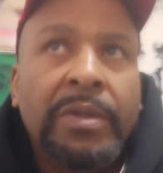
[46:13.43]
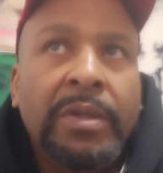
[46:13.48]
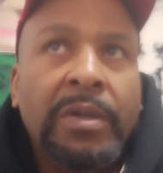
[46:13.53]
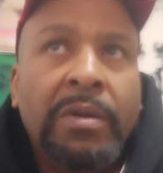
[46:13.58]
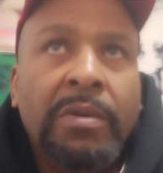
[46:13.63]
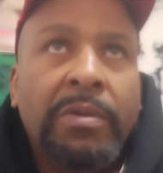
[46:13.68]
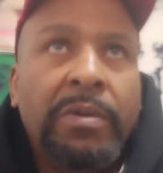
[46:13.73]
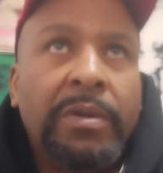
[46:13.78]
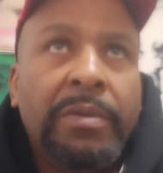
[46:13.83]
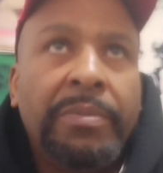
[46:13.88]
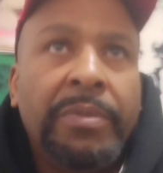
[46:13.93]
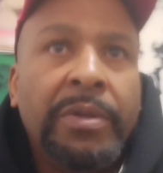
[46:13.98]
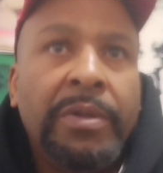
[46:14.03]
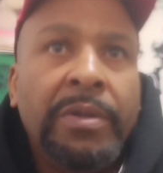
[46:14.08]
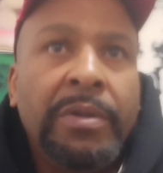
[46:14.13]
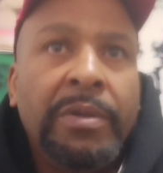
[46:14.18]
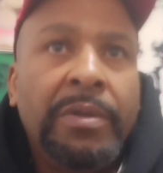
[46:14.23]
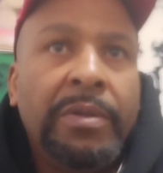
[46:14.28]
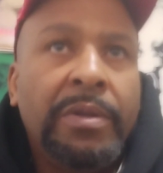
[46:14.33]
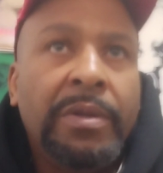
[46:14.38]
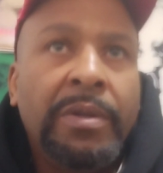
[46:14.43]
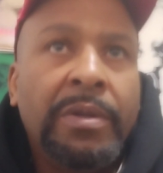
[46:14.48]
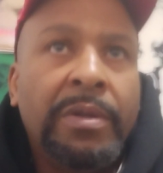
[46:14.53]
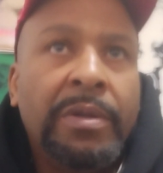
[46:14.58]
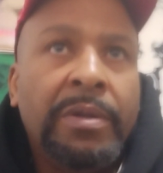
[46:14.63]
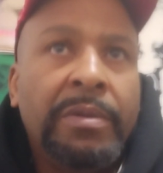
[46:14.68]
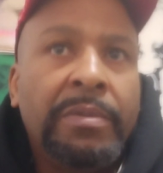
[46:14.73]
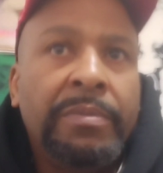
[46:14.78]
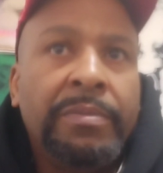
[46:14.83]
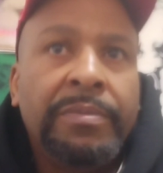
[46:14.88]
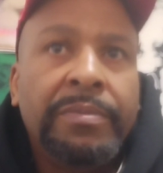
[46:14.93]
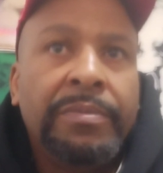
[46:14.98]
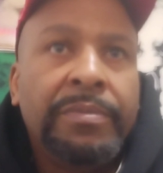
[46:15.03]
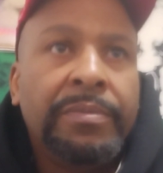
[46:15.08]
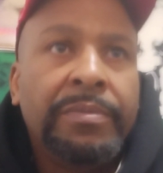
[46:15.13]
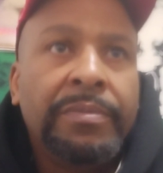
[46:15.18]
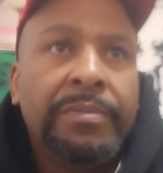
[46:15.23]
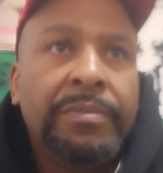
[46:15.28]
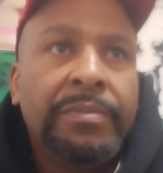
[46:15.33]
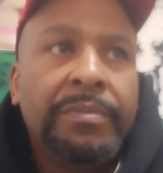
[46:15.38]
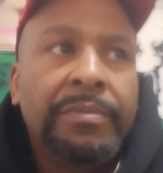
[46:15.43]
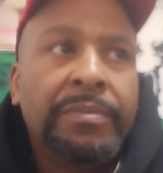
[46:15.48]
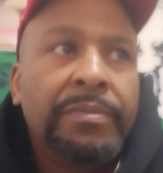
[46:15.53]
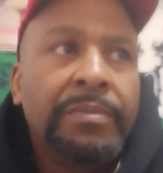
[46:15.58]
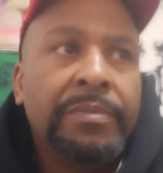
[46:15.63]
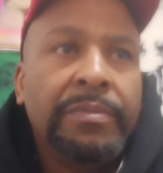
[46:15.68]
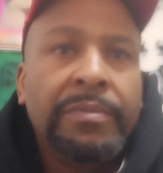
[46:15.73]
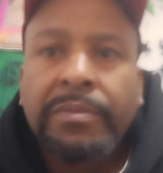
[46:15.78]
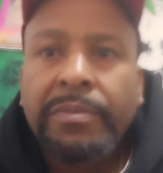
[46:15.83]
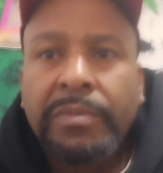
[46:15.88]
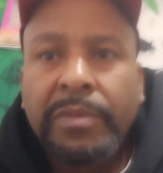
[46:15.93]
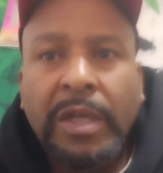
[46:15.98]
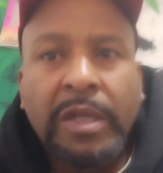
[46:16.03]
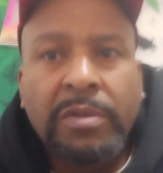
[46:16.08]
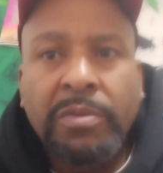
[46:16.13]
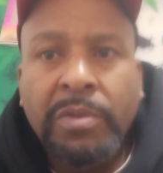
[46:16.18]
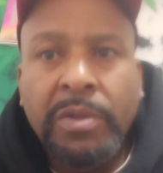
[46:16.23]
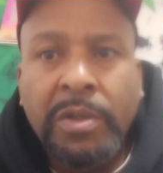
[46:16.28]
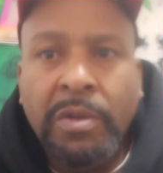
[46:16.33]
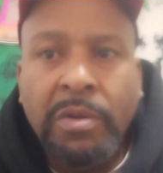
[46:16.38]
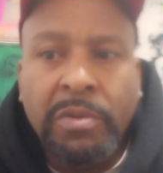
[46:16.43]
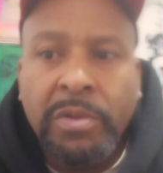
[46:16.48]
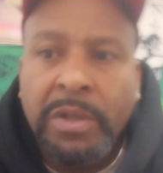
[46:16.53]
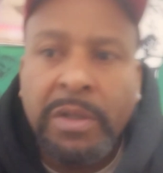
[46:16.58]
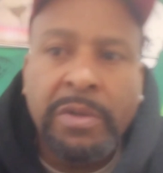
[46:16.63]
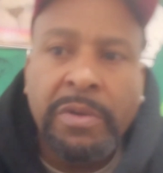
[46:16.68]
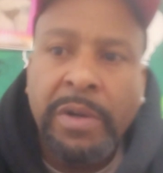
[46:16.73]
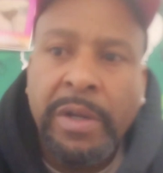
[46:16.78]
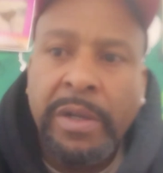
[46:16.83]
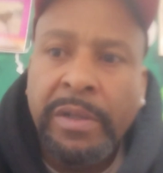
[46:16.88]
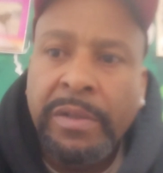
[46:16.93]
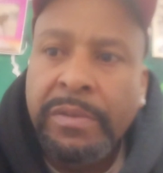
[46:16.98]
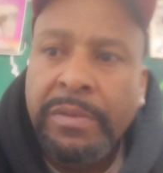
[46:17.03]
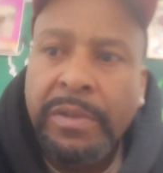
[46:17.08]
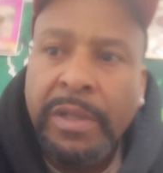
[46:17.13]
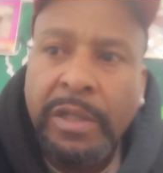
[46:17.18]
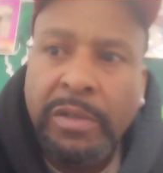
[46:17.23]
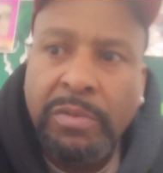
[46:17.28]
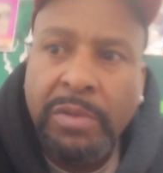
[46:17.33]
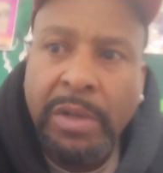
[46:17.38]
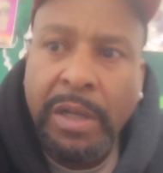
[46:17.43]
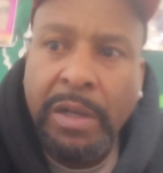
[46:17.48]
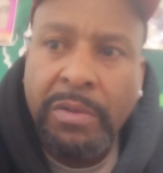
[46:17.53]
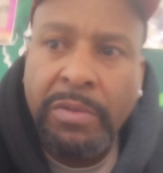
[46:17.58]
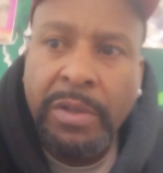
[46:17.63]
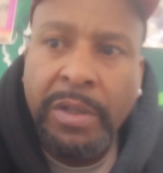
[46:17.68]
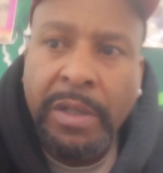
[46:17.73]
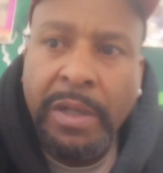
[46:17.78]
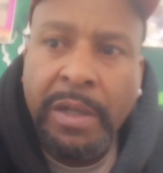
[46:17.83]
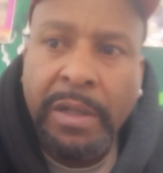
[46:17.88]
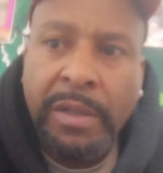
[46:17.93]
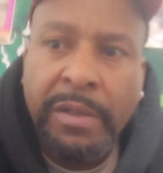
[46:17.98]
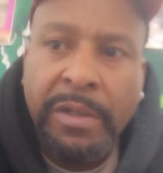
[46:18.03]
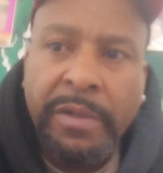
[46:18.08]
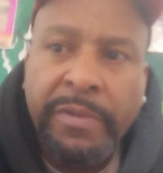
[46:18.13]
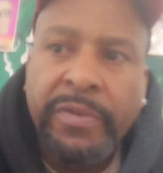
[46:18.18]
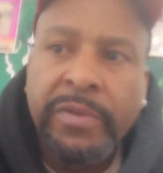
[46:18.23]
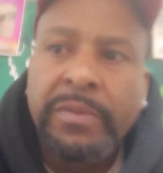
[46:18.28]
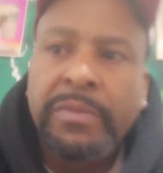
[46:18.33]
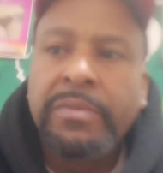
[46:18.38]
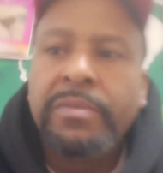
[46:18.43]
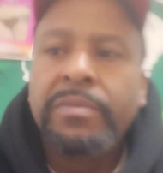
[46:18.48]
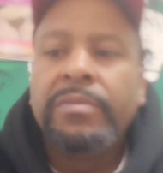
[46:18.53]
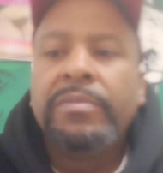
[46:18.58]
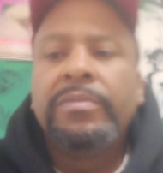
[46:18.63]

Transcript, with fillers: You know what I mean? And um, that's when you gonna get credit. That's when they gonna look at it different.